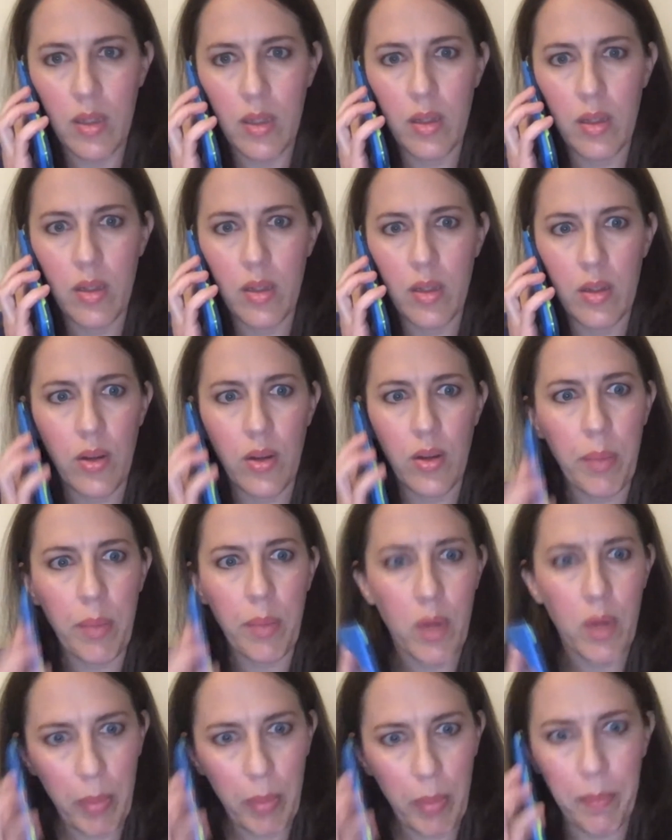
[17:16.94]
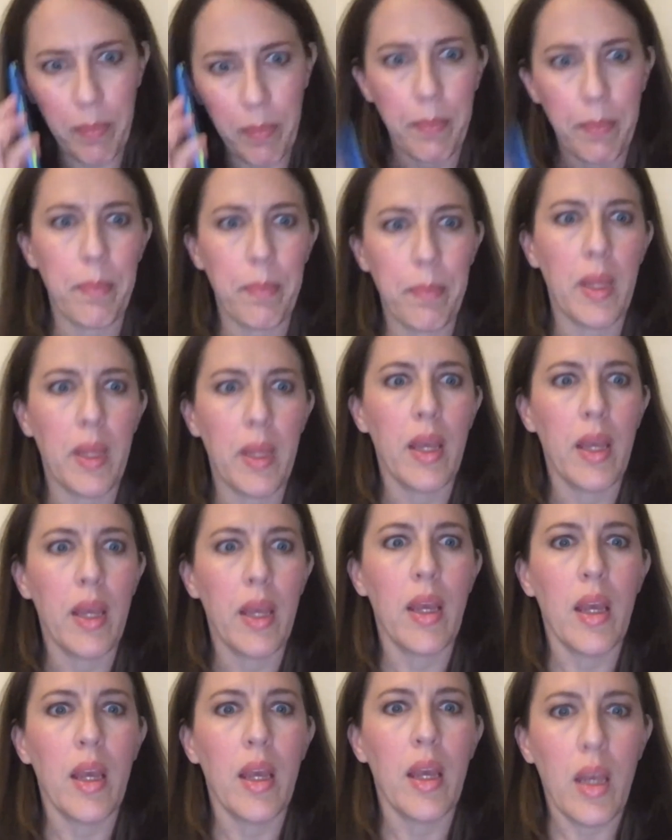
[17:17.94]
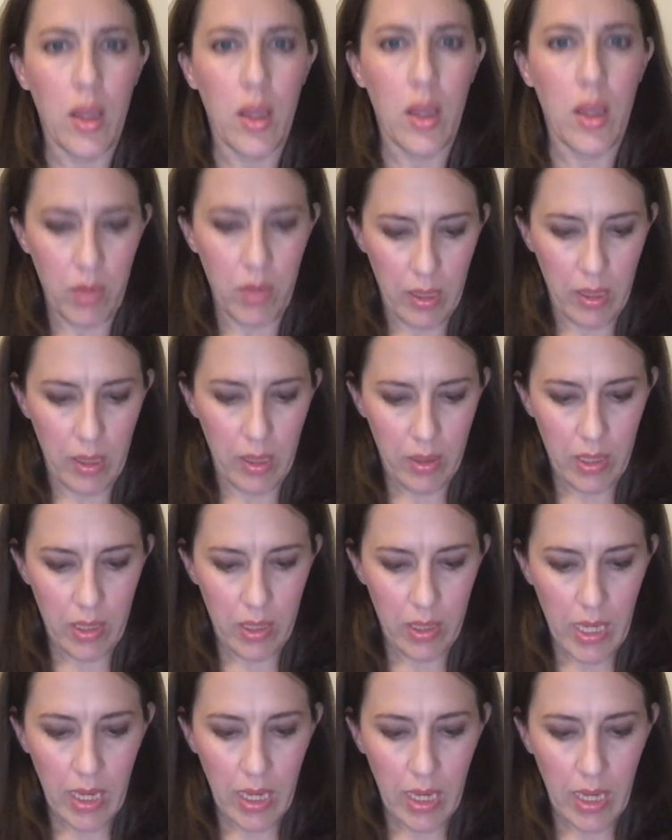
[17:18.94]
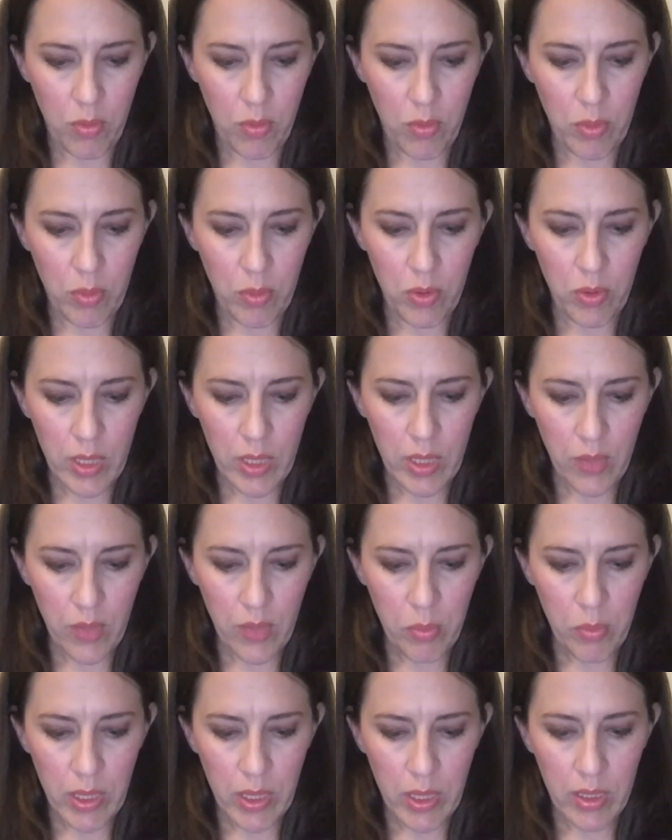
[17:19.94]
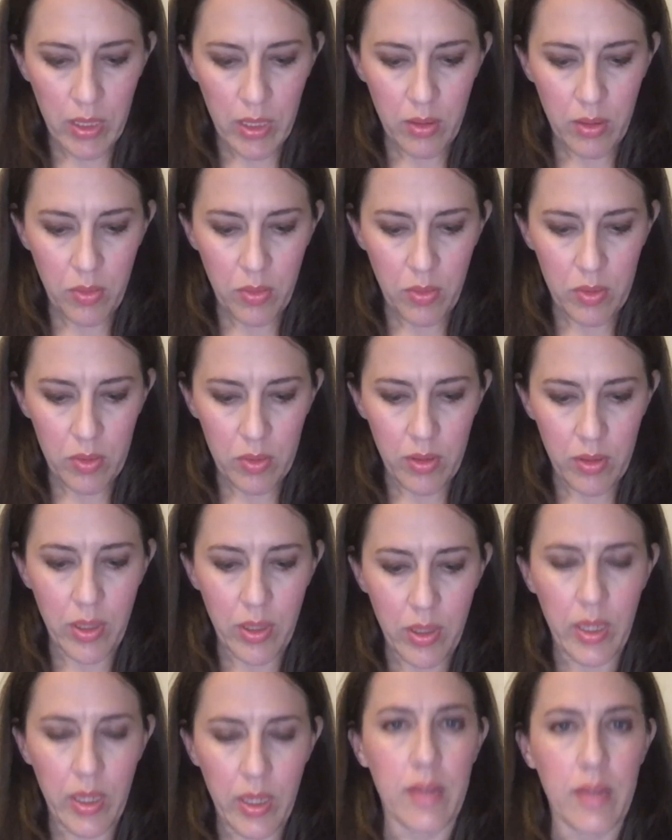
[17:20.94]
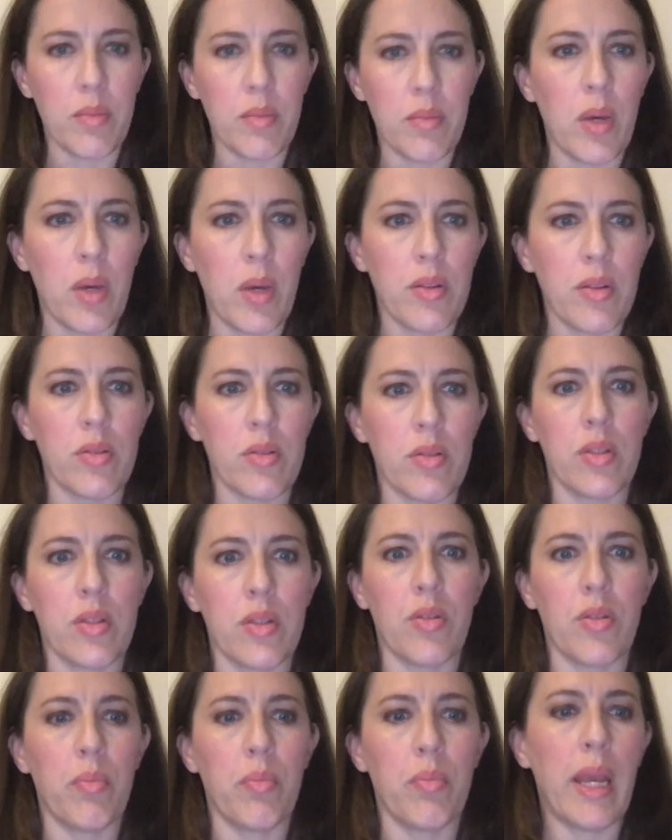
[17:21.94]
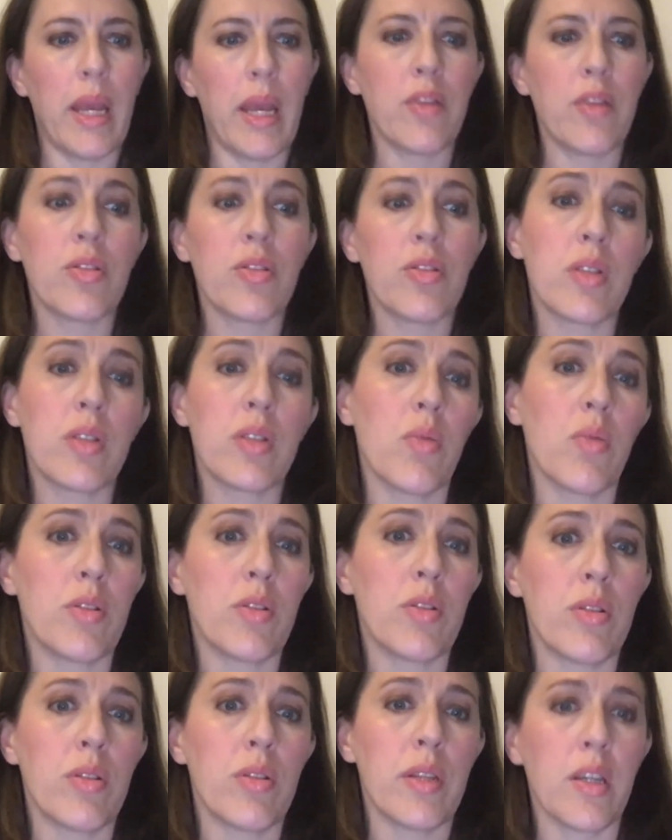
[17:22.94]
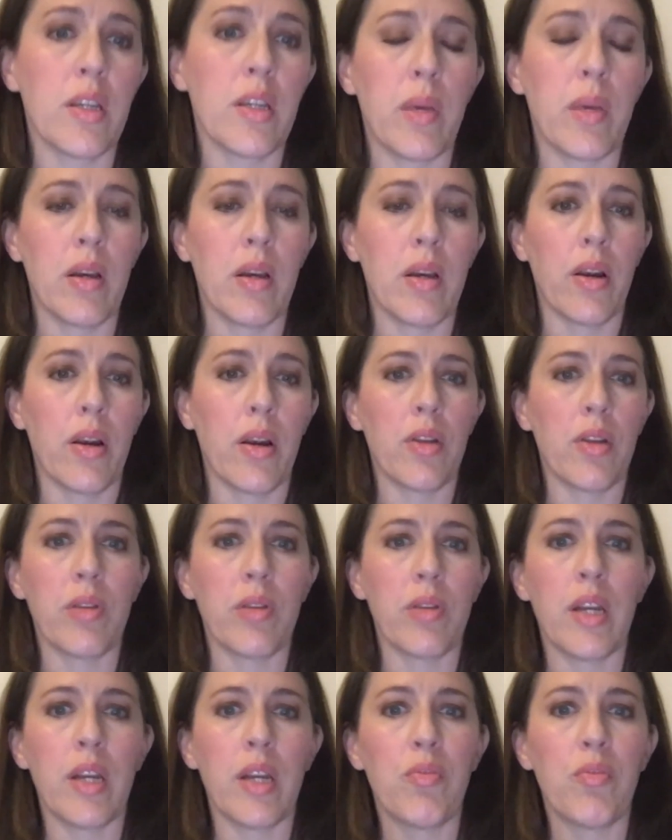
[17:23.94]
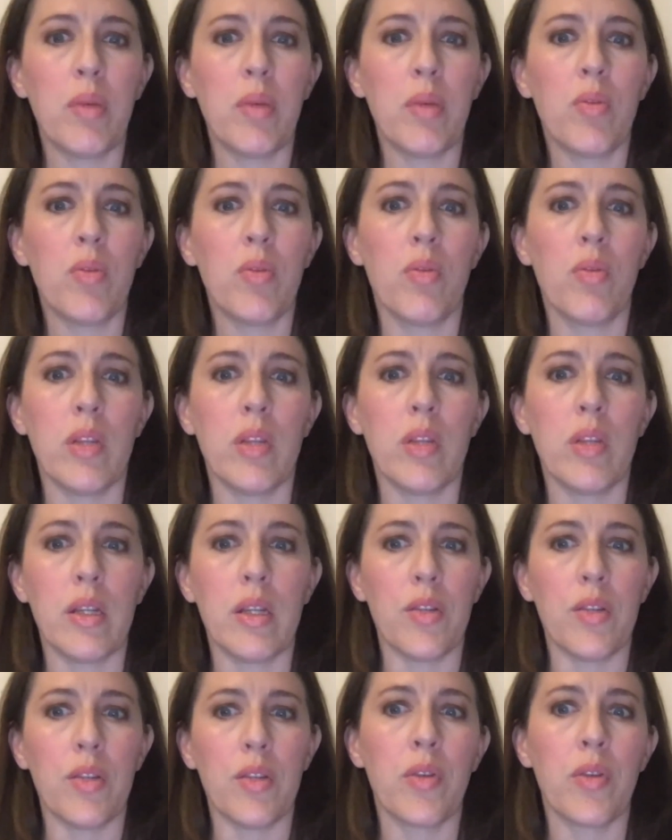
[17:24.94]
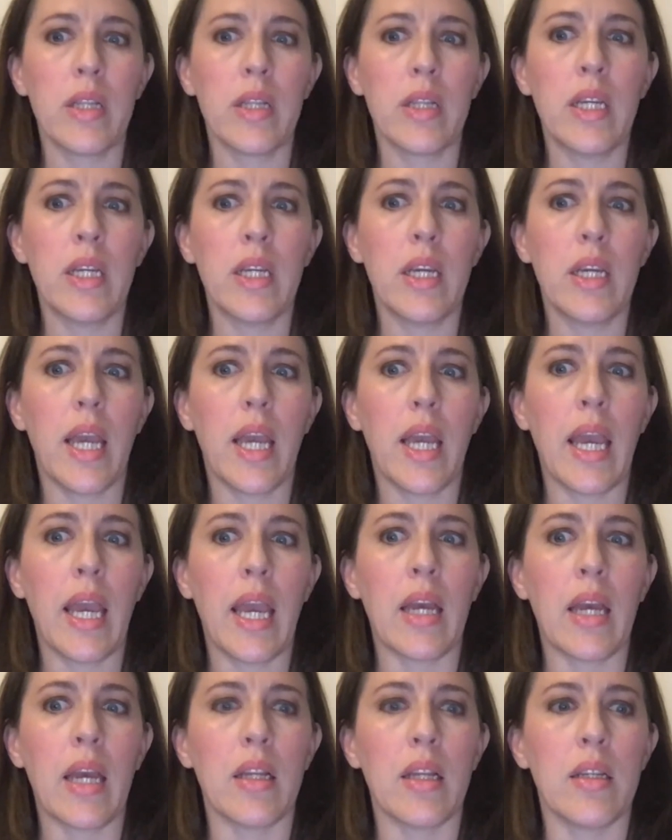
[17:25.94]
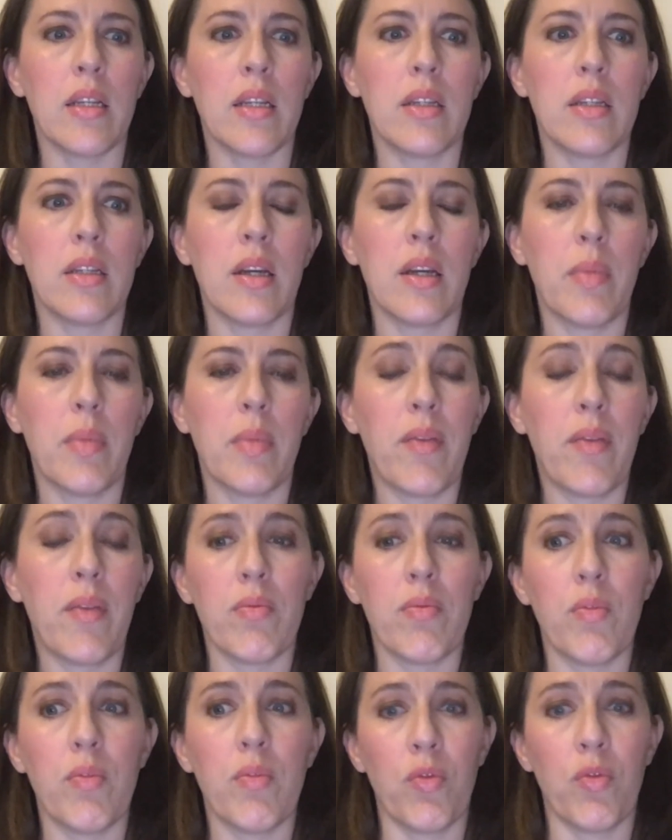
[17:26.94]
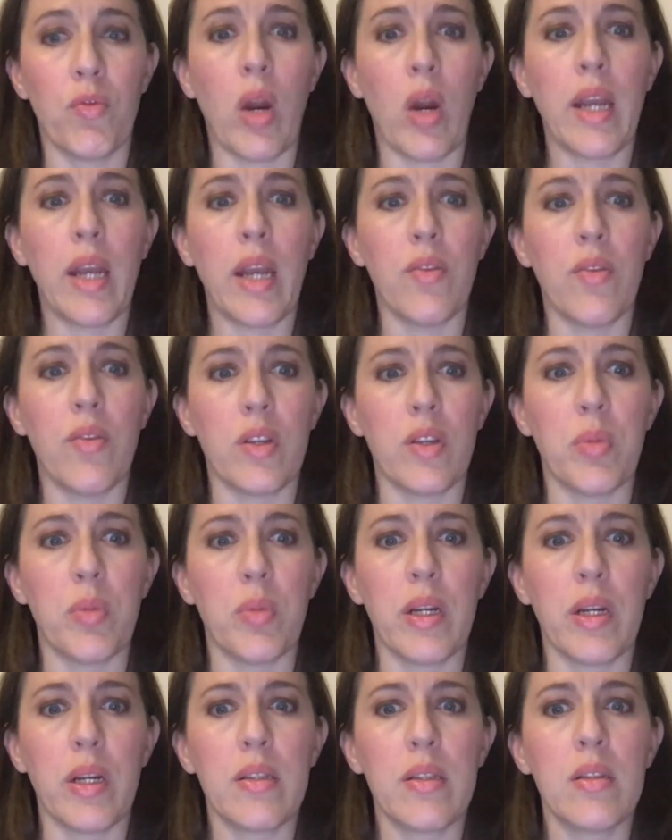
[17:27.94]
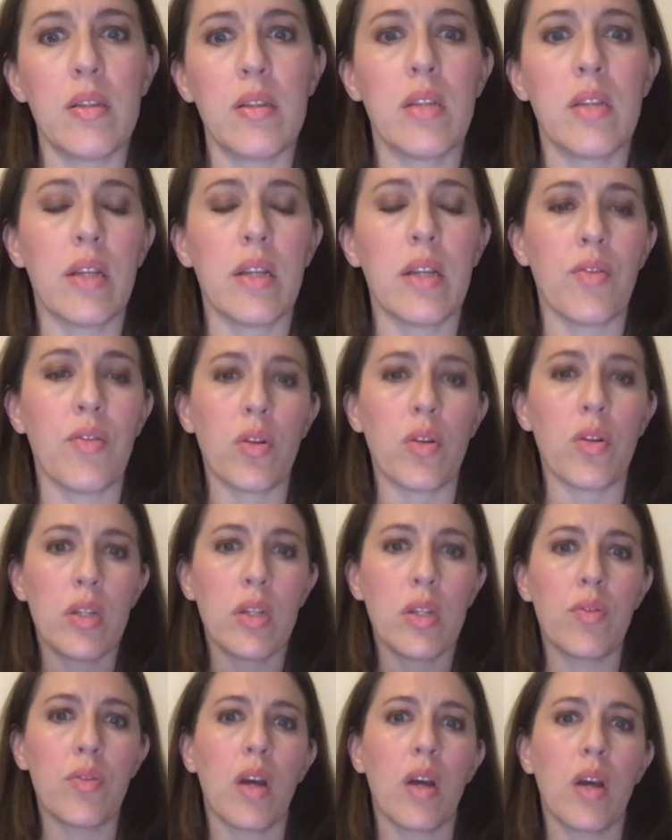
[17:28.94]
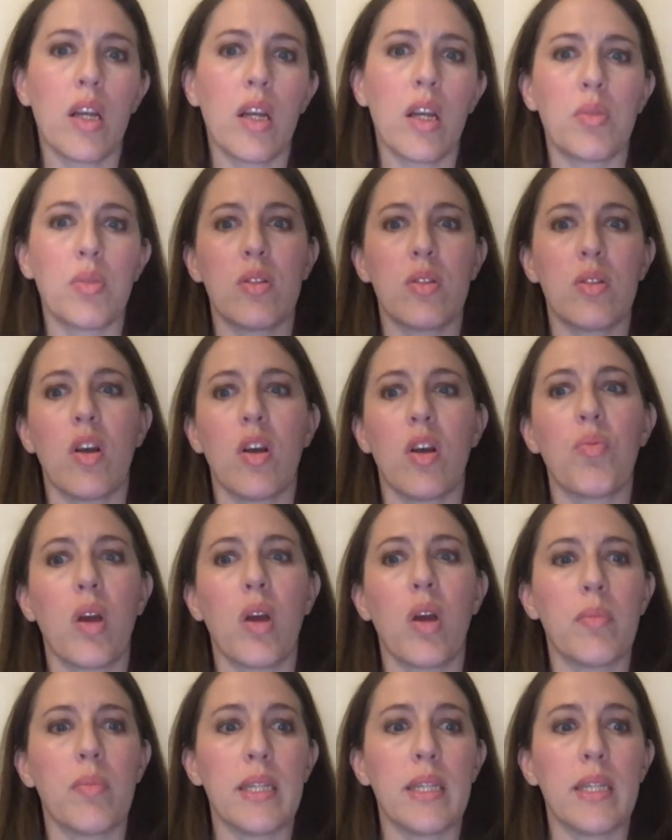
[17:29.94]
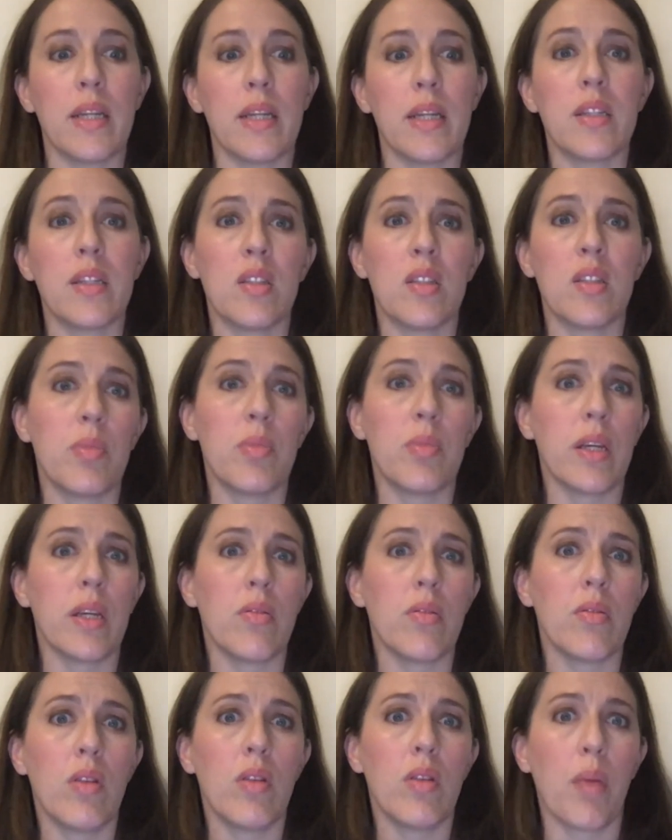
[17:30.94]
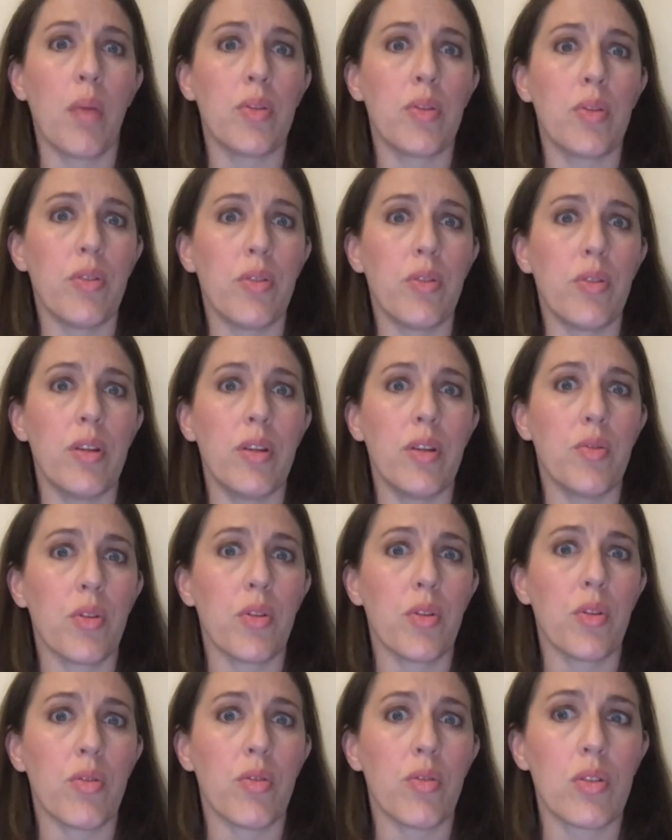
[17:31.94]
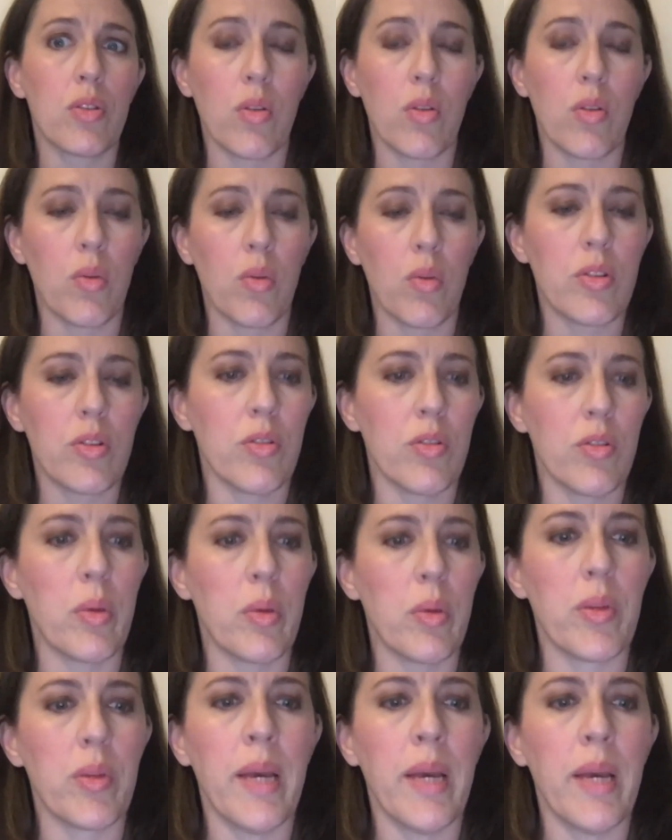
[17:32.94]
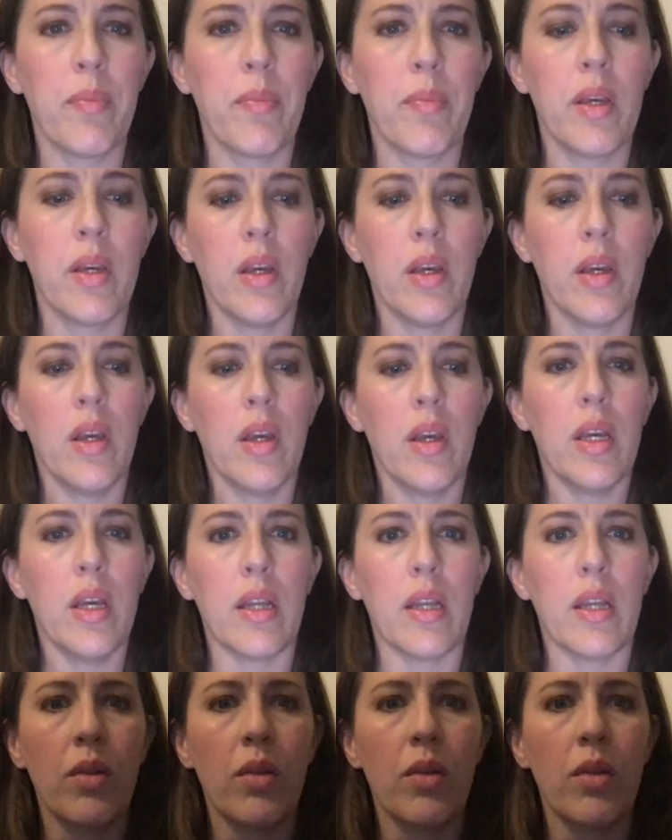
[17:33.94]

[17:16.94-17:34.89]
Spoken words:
Okay, all right, bye. Okay, and remember that everybody who is learning has imposter syndrome. Managers, I want you to think about hiring creative people who think differently and have a variety of experiences. That diversity of thought helps to solve problems and anticipate opportunities for growth. So I want you to remember that. And then with that,